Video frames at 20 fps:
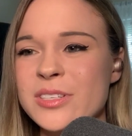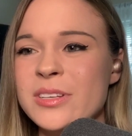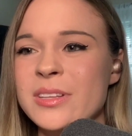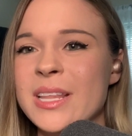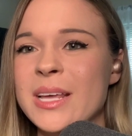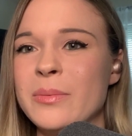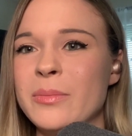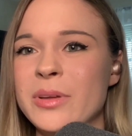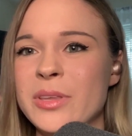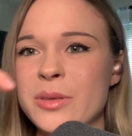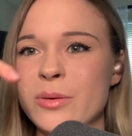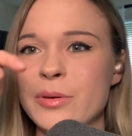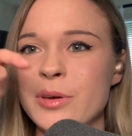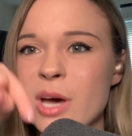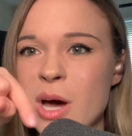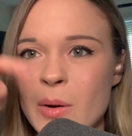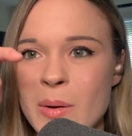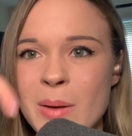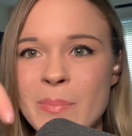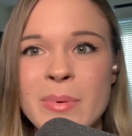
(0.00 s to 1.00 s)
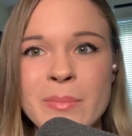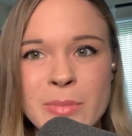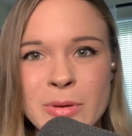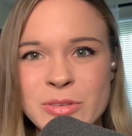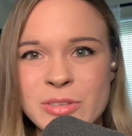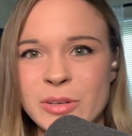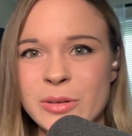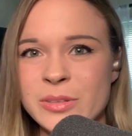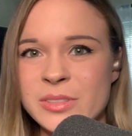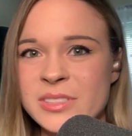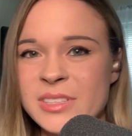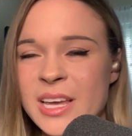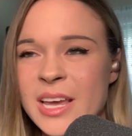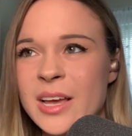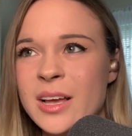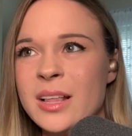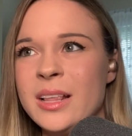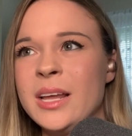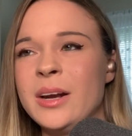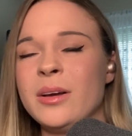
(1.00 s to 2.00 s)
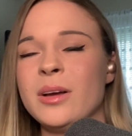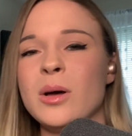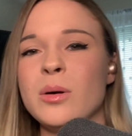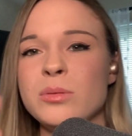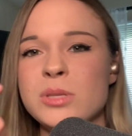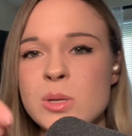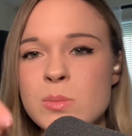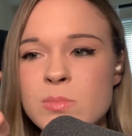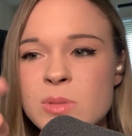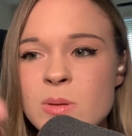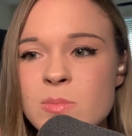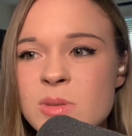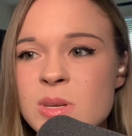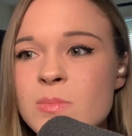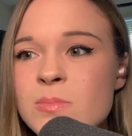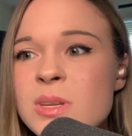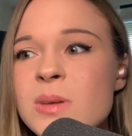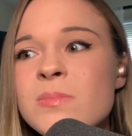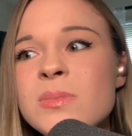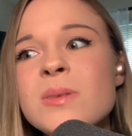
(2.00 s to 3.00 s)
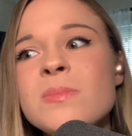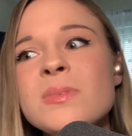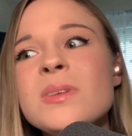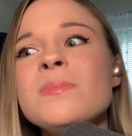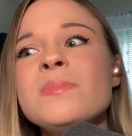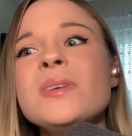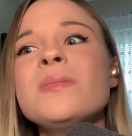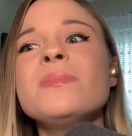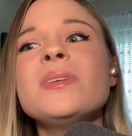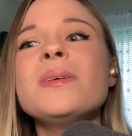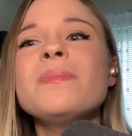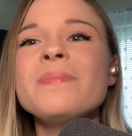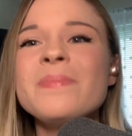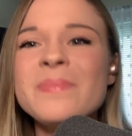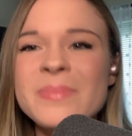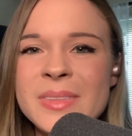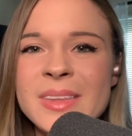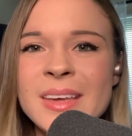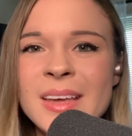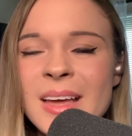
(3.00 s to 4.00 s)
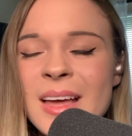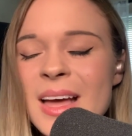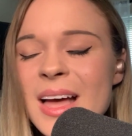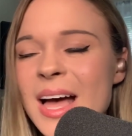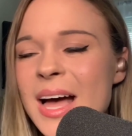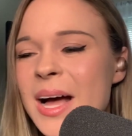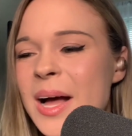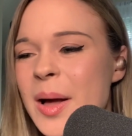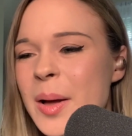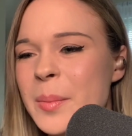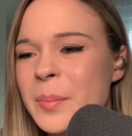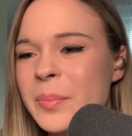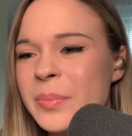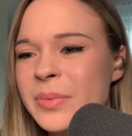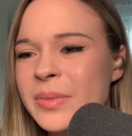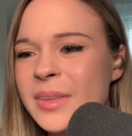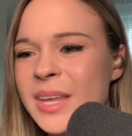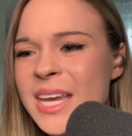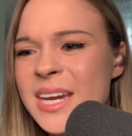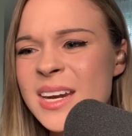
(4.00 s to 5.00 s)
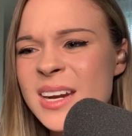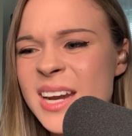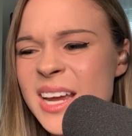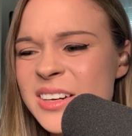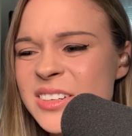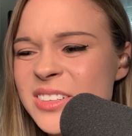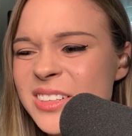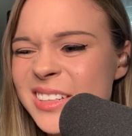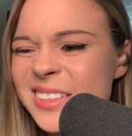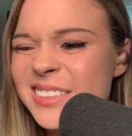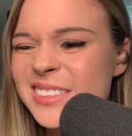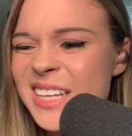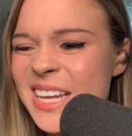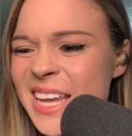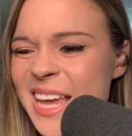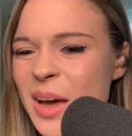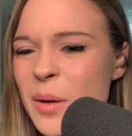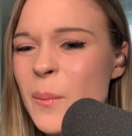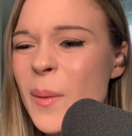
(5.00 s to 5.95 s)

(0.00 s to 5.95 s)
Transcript: So then when you go up a musical scale, it'll go dim dim dim dim dim dim dim dim. Um, he didn't actually sing it.